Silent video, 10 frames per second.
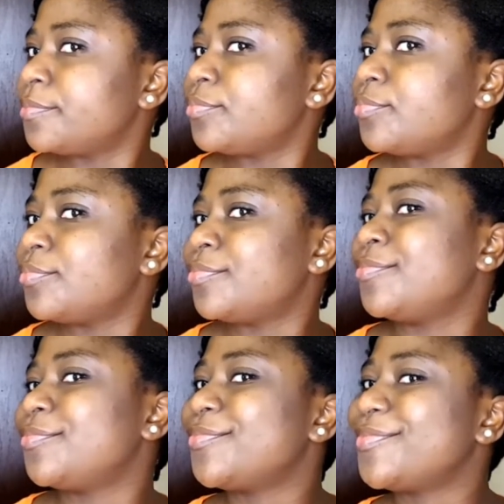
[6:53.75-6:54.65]
and
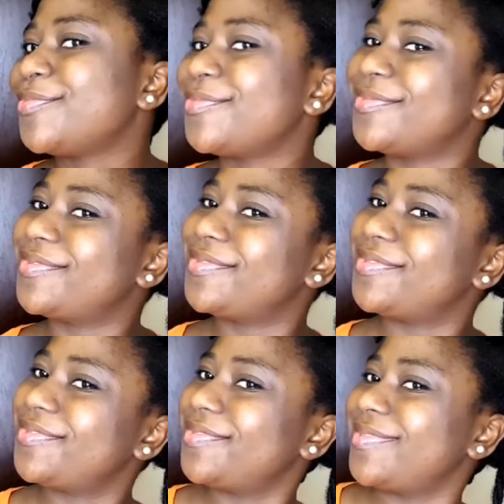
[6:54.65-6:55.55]
my oil is
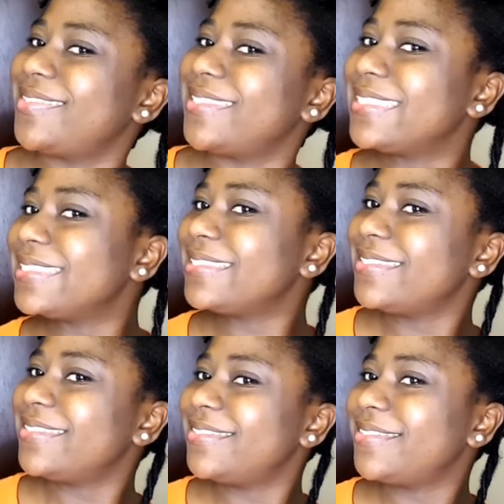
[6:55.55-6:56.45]
super
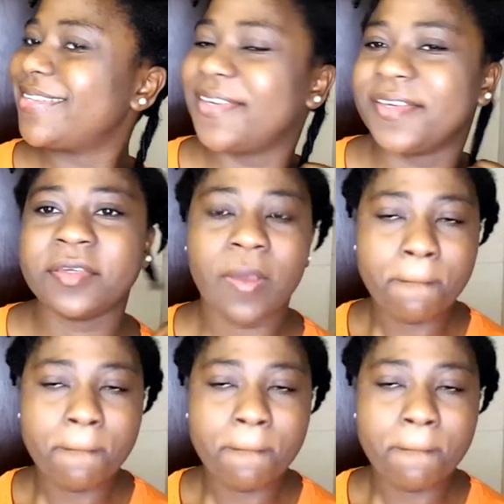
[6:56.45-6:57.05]
amazing, guys.